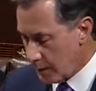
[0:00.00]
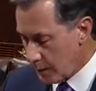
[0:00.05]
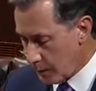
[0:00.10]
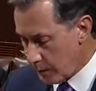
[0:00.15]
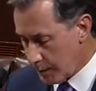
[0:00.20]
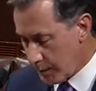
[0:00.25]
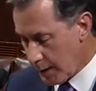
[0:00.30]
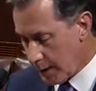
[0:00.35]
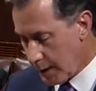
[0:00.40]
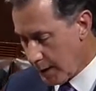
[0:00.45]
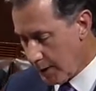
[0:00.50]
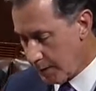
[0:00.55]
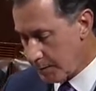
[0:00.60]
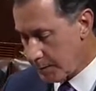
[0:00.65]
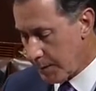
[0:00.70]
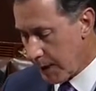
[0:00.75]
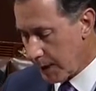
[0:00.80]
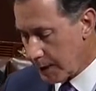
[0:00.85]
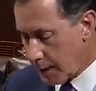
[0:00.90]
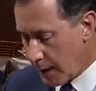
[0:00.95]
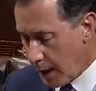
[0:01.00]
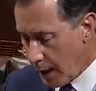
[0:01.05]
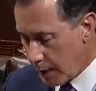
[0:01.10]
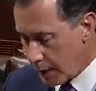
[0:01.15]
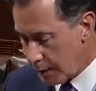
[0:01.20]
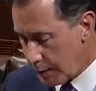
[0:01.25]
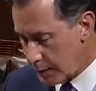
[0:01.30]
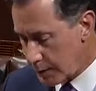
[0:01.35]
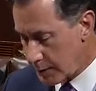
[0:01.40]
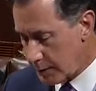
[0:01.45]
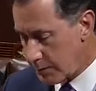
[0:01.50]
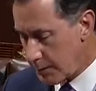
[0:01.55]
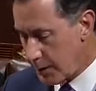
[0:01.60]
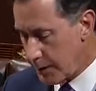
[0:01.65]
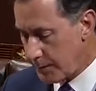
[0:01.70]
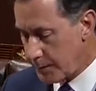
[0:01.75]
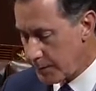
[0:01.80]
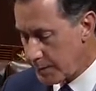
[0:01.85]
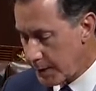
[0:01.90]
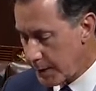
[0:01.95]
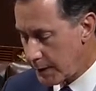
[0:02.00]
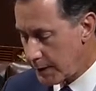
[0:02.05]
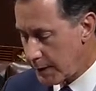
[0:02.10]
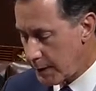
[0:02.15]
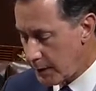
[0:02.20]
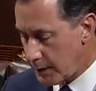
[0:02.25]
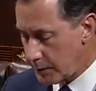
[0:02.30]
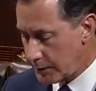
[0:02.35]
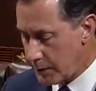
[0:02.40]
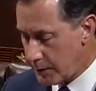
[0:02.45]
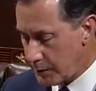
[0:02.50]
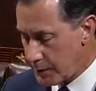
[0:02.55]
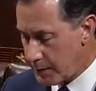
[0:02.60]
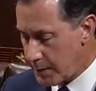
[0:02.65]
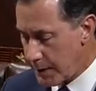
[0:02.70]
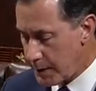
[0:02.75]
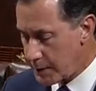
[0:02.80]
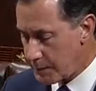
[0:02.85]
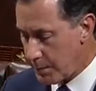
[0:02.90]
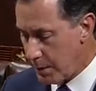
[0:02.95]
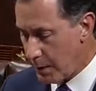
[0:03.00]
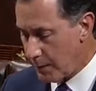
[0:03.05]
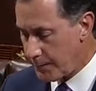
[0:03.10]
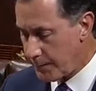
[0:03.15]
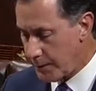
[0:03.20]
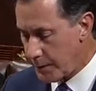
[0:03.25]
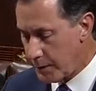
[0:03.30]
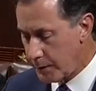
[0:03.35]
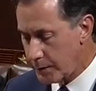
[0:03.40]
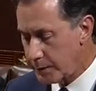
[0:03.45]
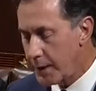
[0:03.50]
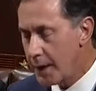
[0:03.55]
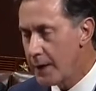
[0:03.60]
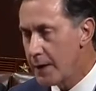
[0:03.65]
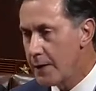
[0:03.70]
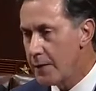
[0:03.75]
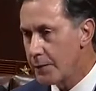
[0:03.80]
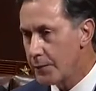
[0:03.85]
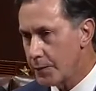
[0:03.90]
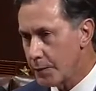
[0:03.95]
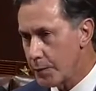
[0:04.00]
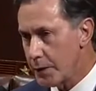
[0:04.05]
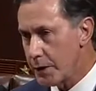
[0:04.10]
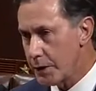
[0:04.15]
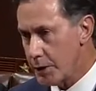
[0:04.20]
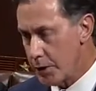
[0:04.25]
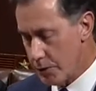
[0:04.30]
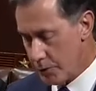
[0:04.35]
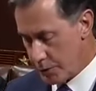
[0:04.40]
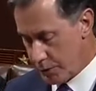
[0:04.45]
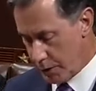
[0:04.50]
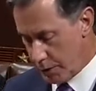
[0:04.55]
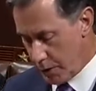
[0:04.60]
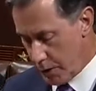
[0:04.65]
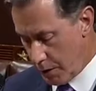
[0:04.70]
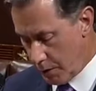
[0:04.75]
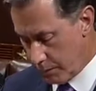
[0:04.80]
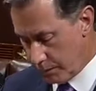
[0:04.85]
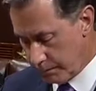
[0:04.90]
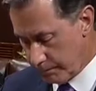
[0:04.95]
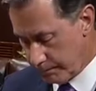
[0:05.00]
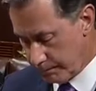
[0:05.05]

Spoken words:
when they kept my colleagues and me from being killed on the baseball field 3 years ago.